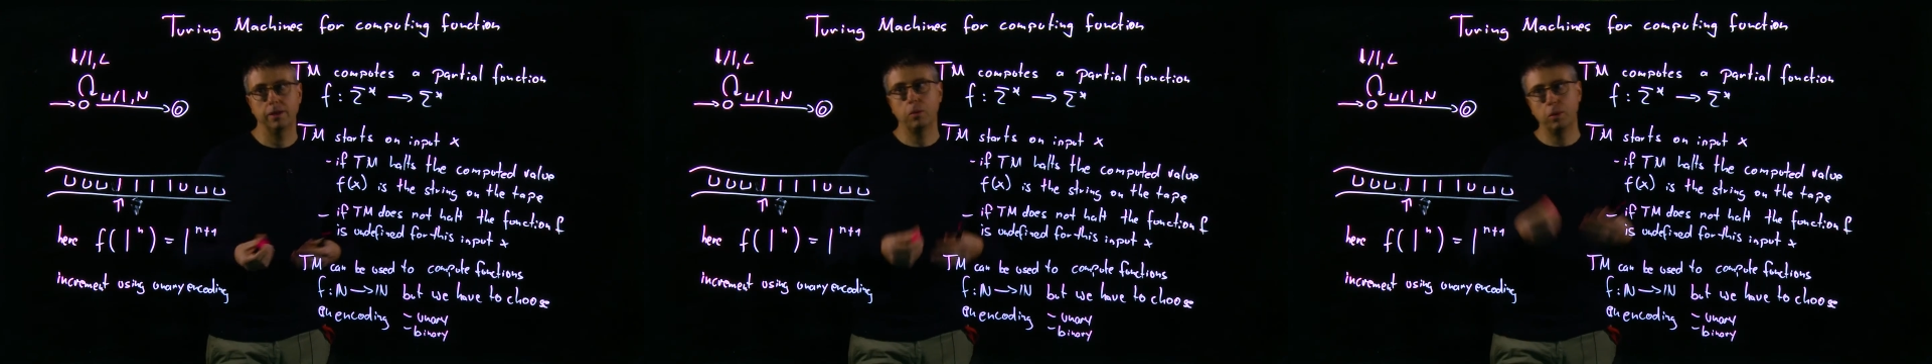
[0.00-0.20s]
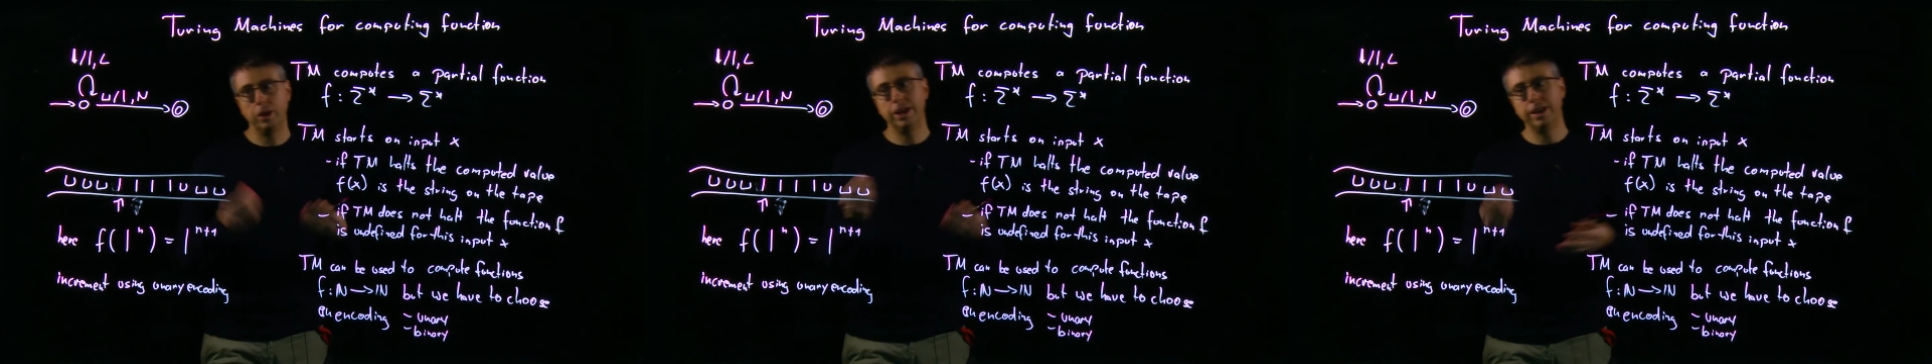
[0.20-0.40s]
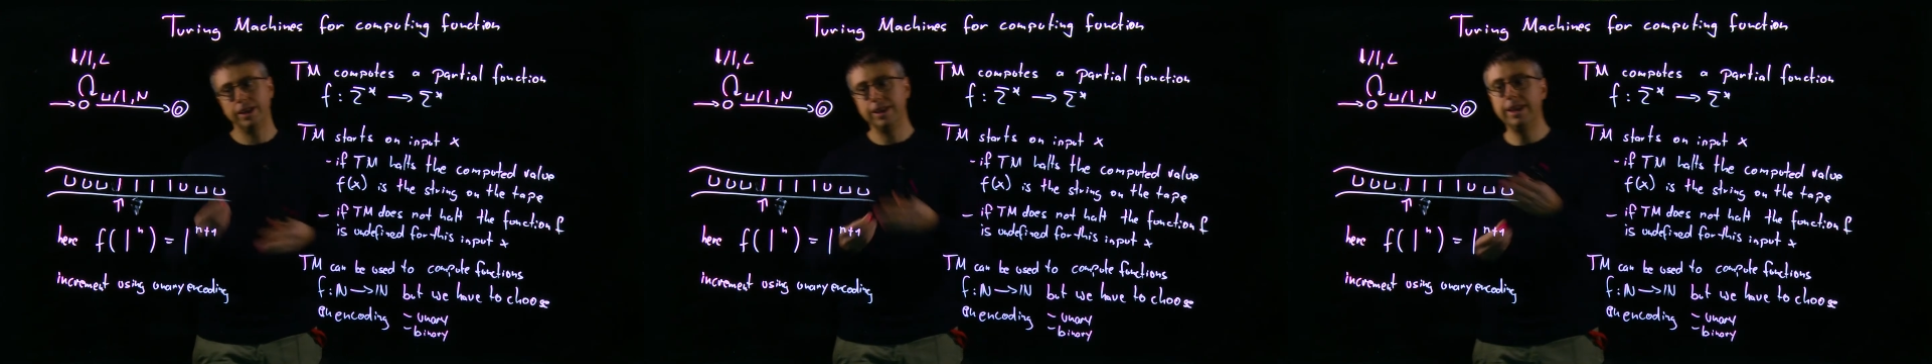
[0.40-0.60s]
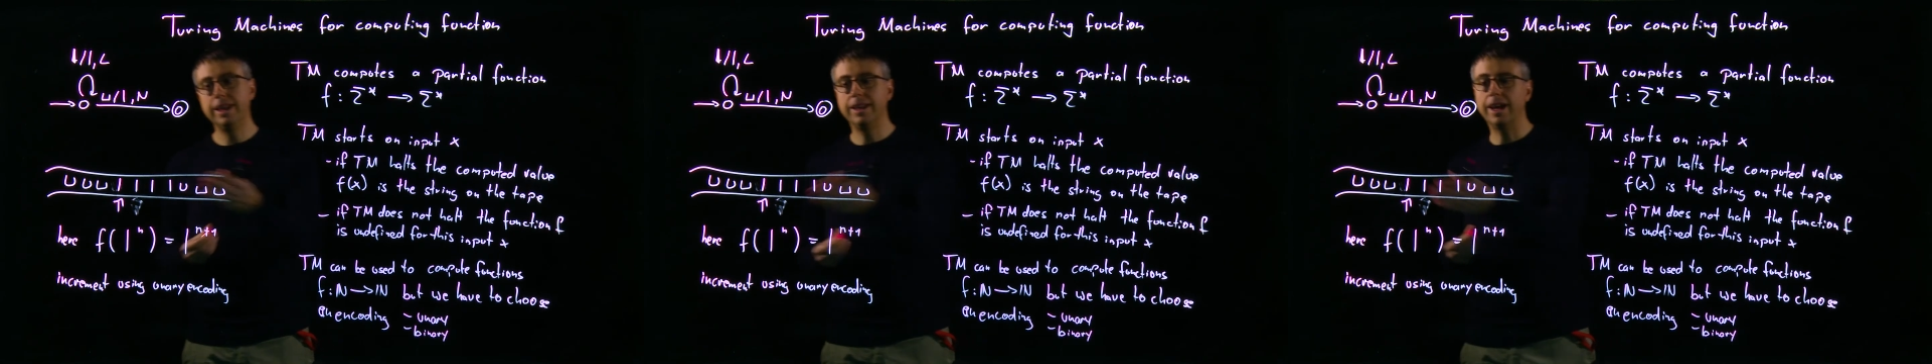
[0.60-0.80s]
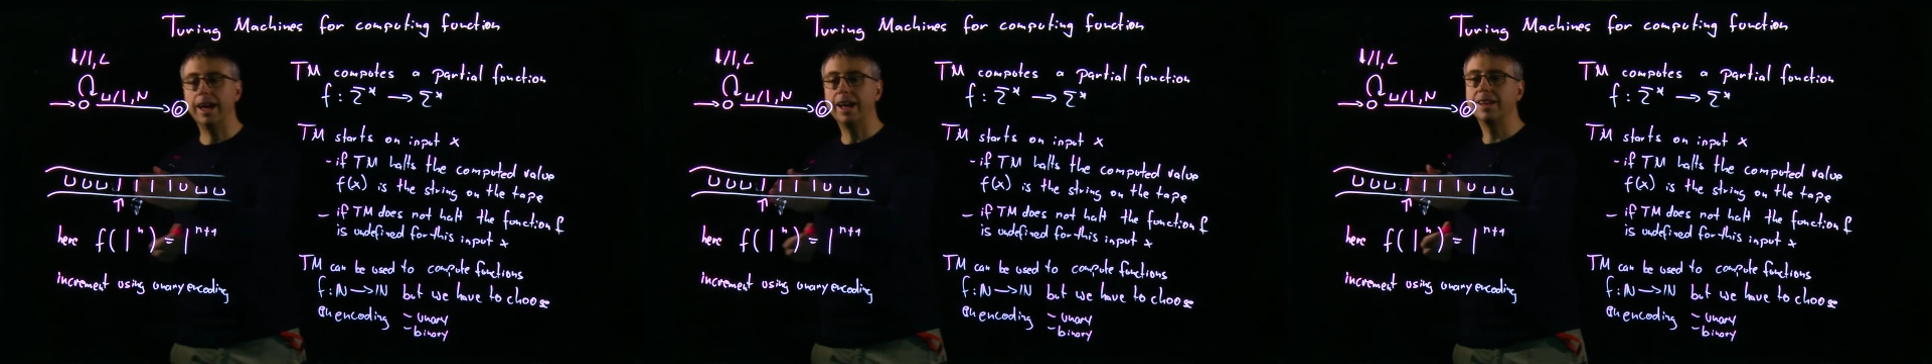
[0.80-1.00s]
we
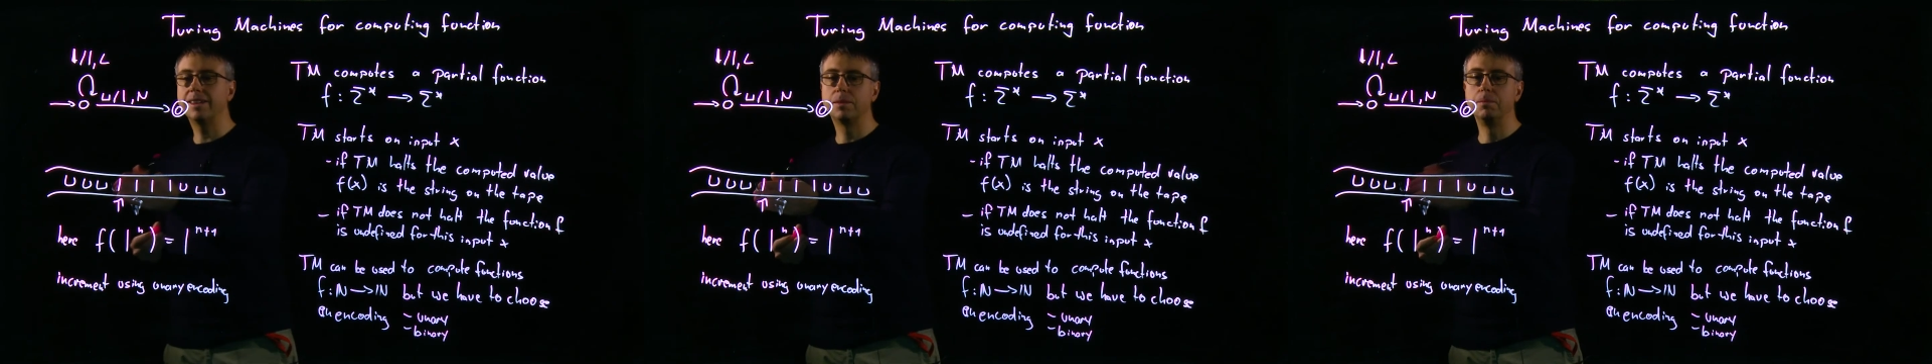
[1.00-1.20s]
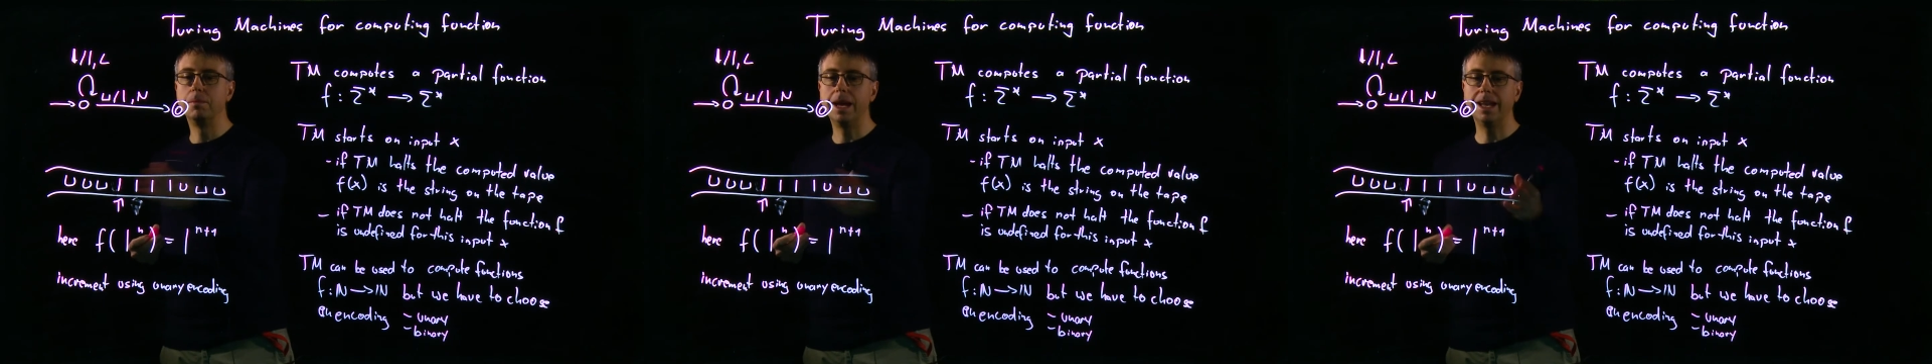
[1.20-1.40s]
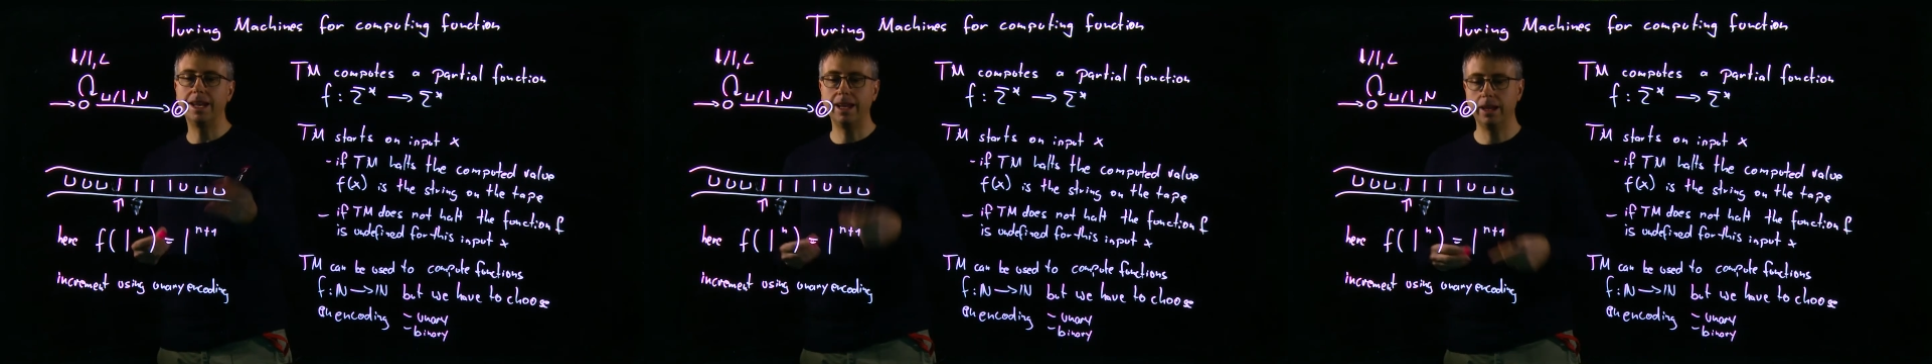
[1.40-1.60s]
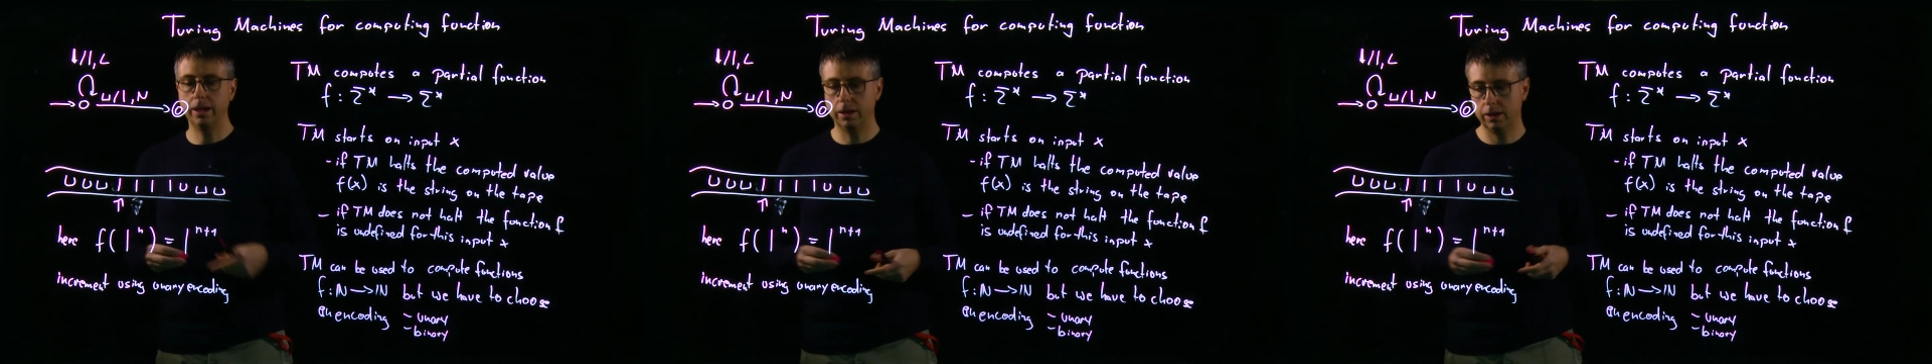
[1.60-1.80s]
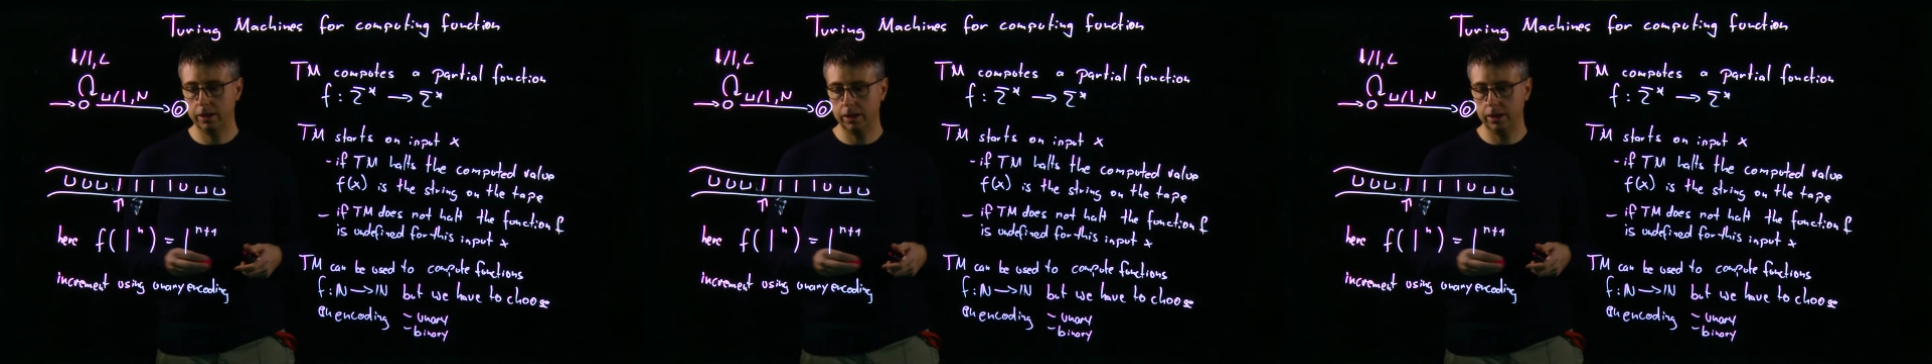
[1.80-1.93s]
need as many